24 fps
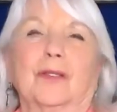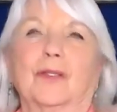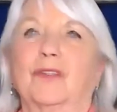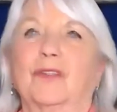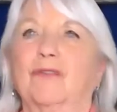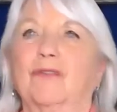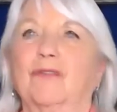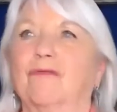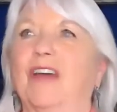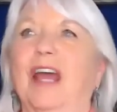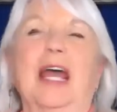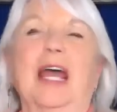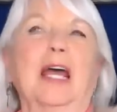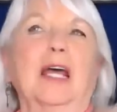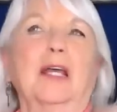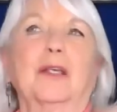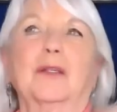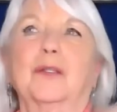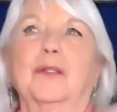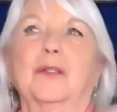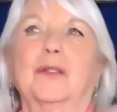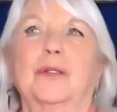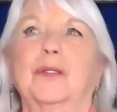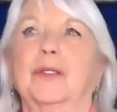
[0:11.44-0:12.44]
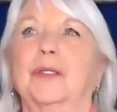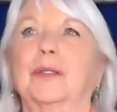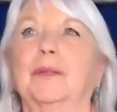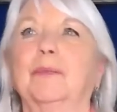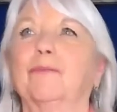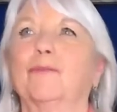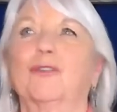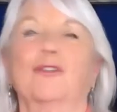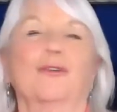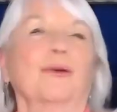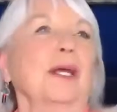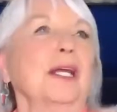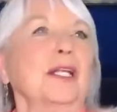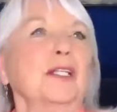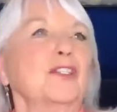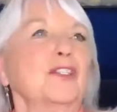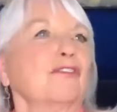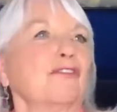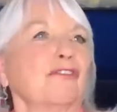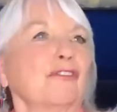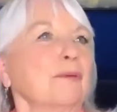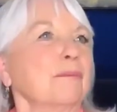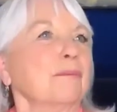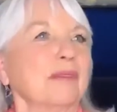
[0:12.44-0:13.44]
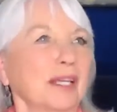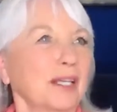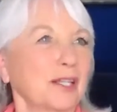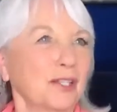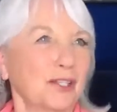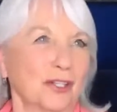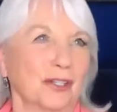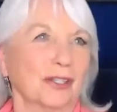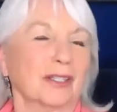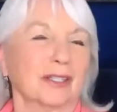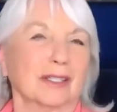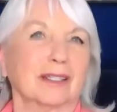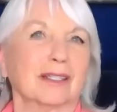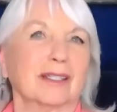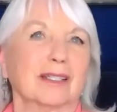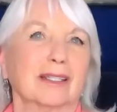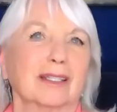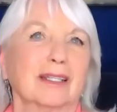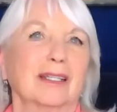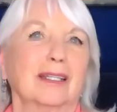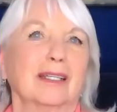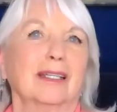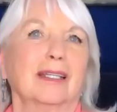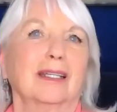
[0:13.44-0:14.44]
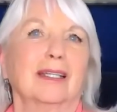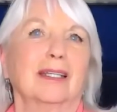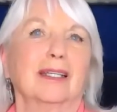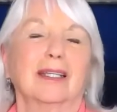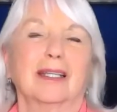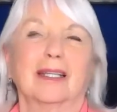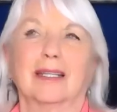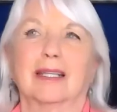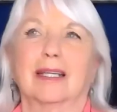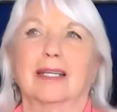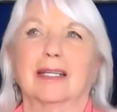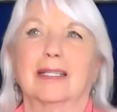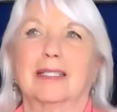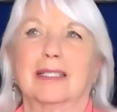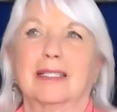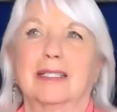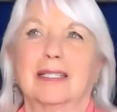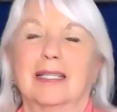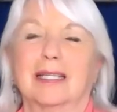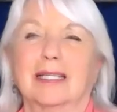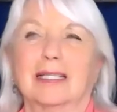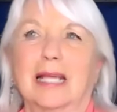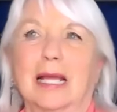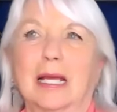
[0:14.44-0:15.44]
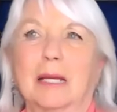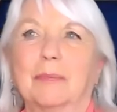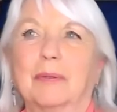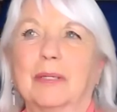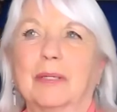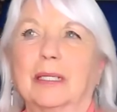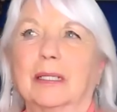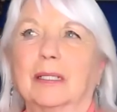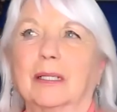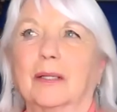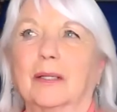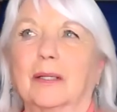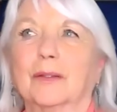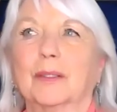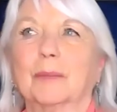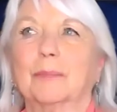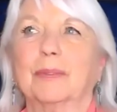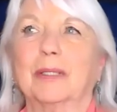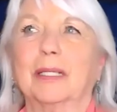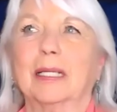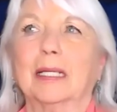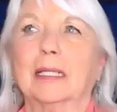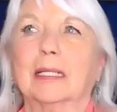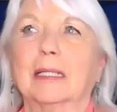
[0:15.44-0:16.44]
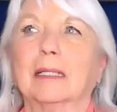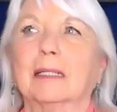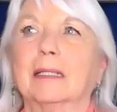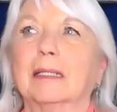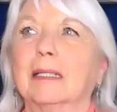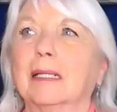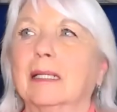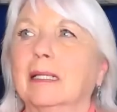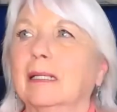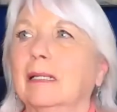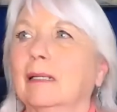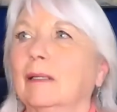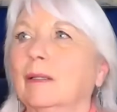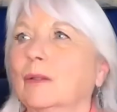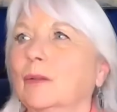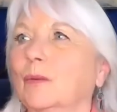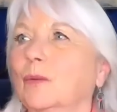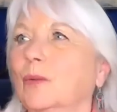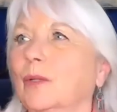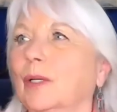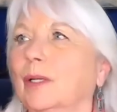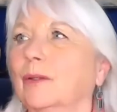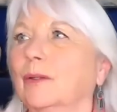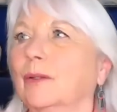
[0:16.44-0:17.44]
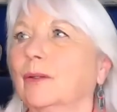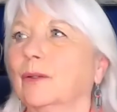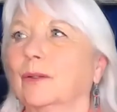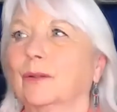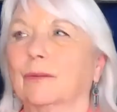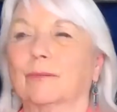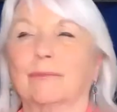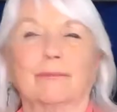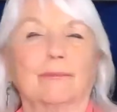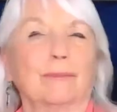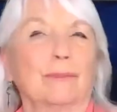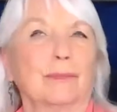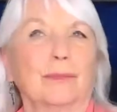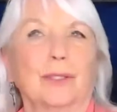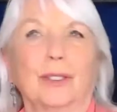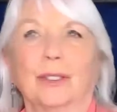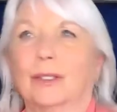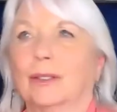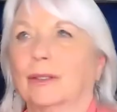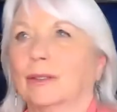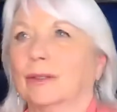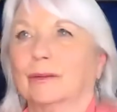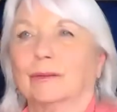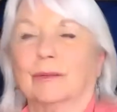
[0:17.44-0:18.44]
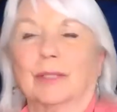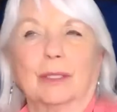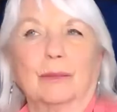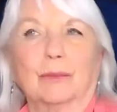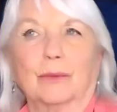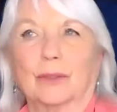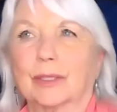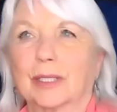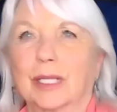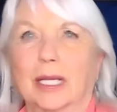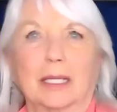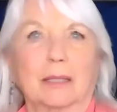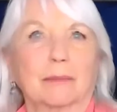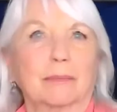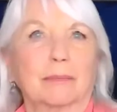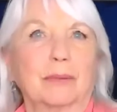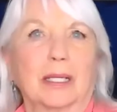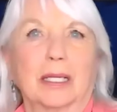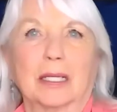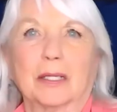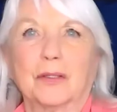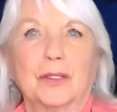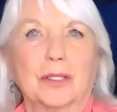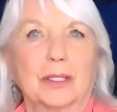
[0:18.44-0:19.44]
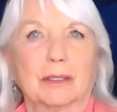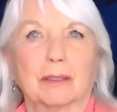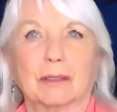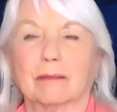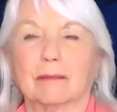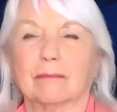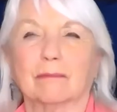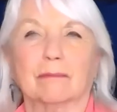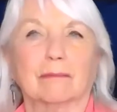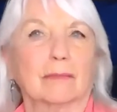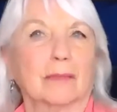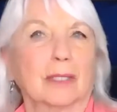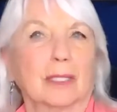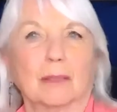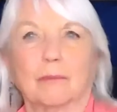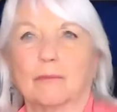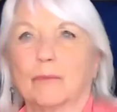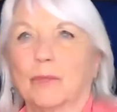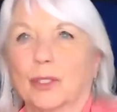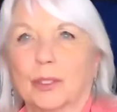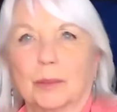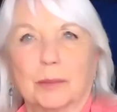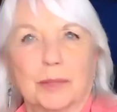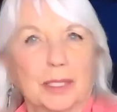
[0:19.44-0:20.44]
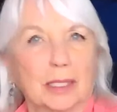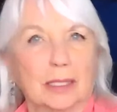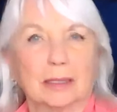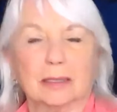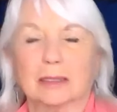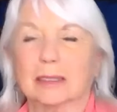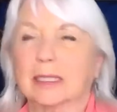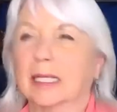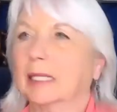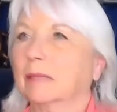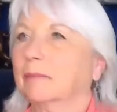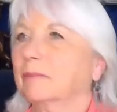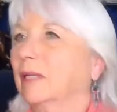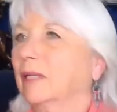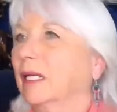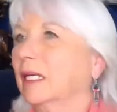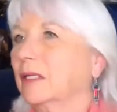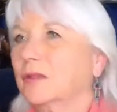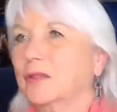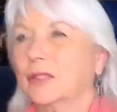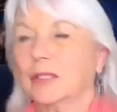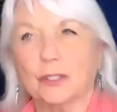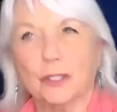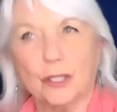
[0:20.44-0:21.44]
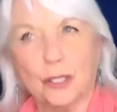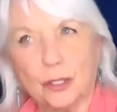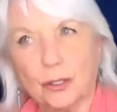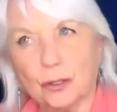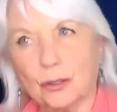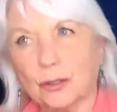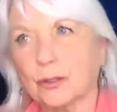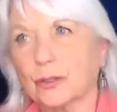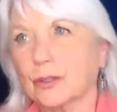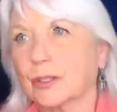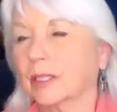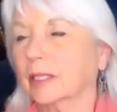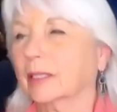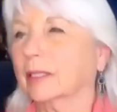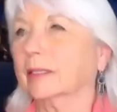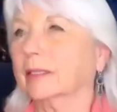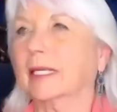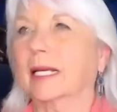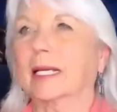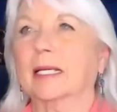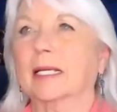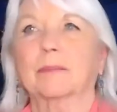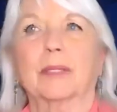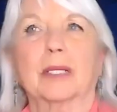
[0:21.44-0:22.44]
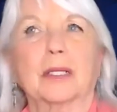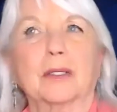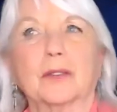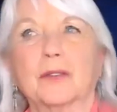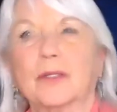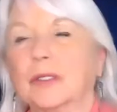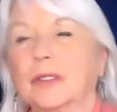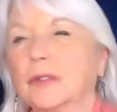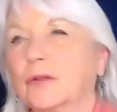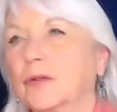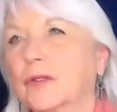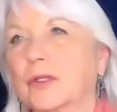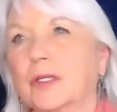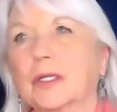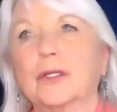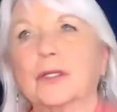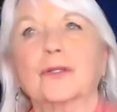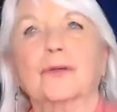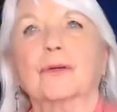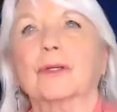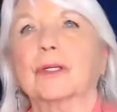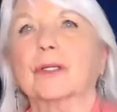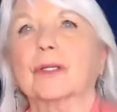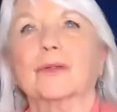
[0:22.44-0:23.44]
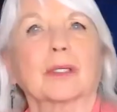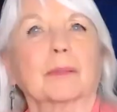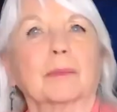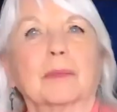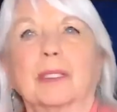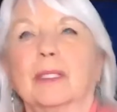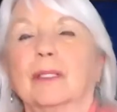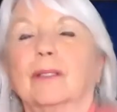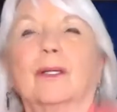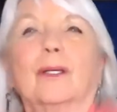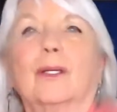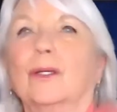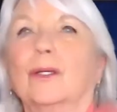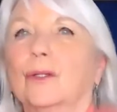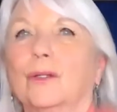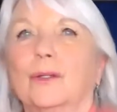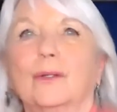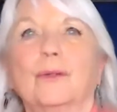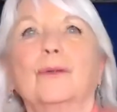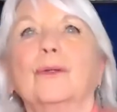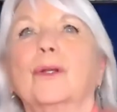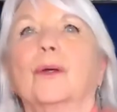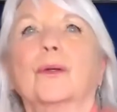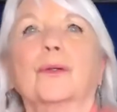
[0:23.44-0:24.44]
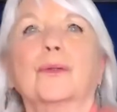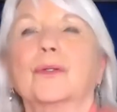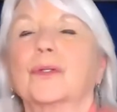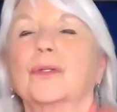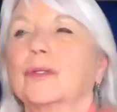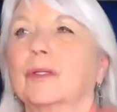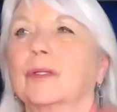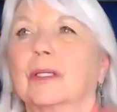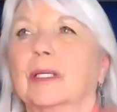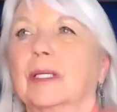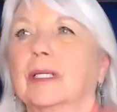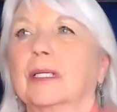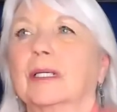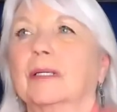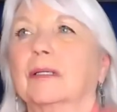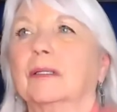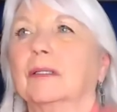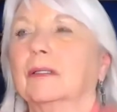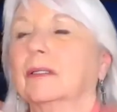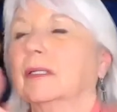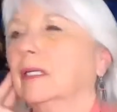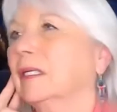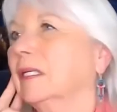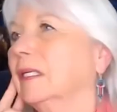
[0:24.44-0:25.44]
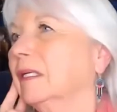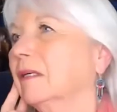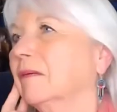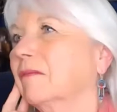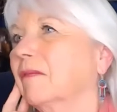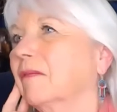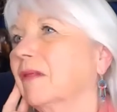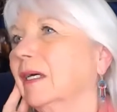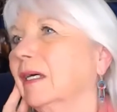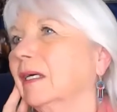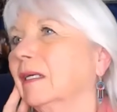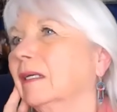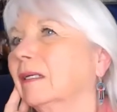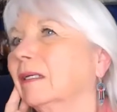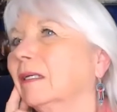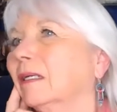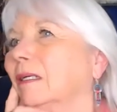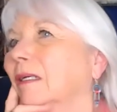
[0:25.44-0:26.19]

vast transformation that's happening on the planet, whether it will take place in a moment, it'll take place in years, it'll take place in centuries. I mean, who knows any of that?